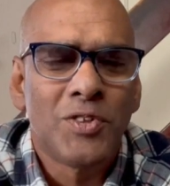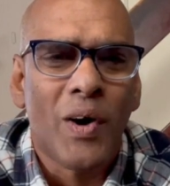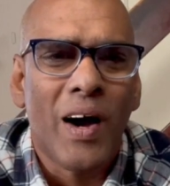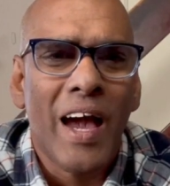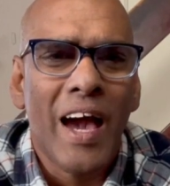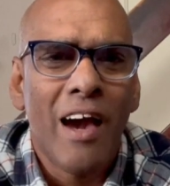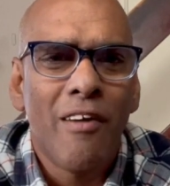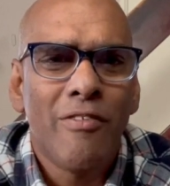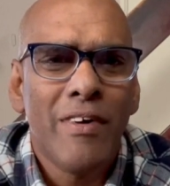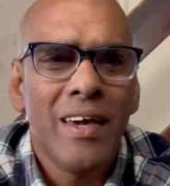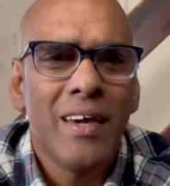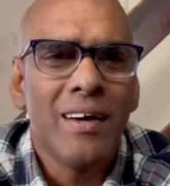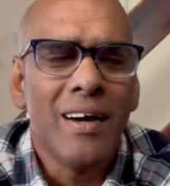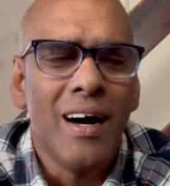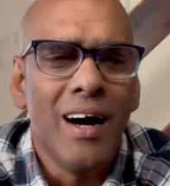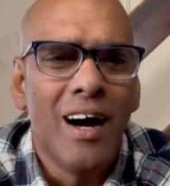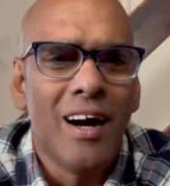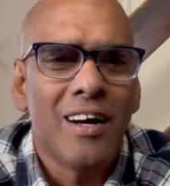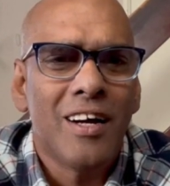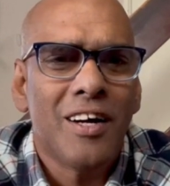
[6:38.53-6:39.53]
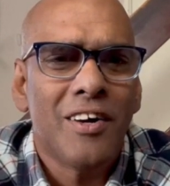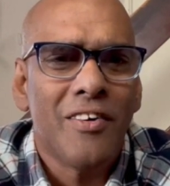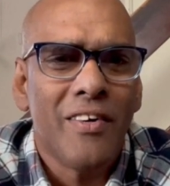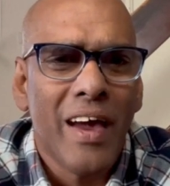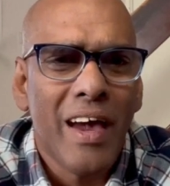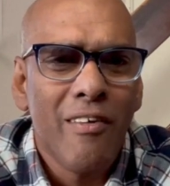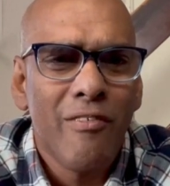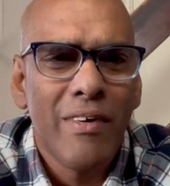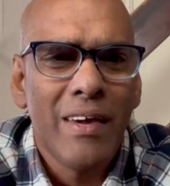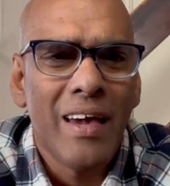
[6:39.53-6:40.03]
having a
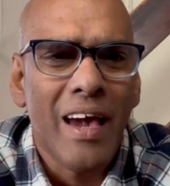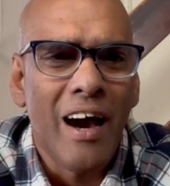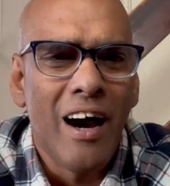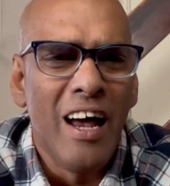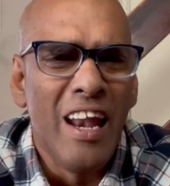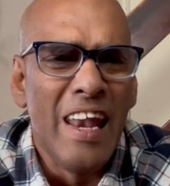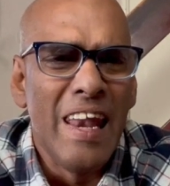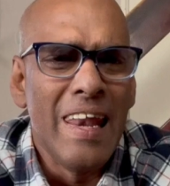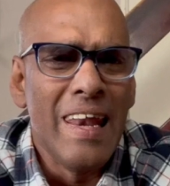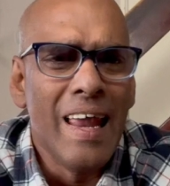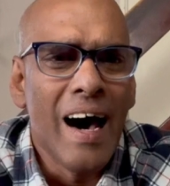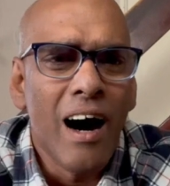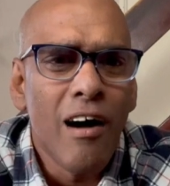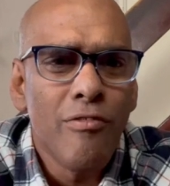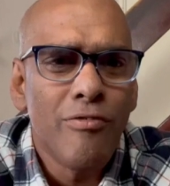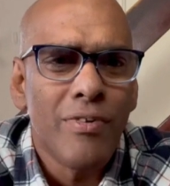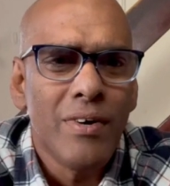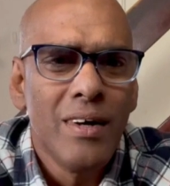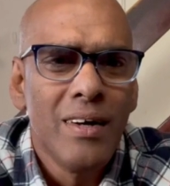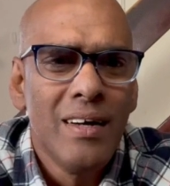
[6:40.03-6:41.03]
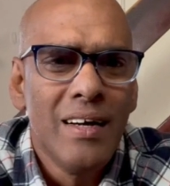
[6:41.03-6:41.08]
craving, a love,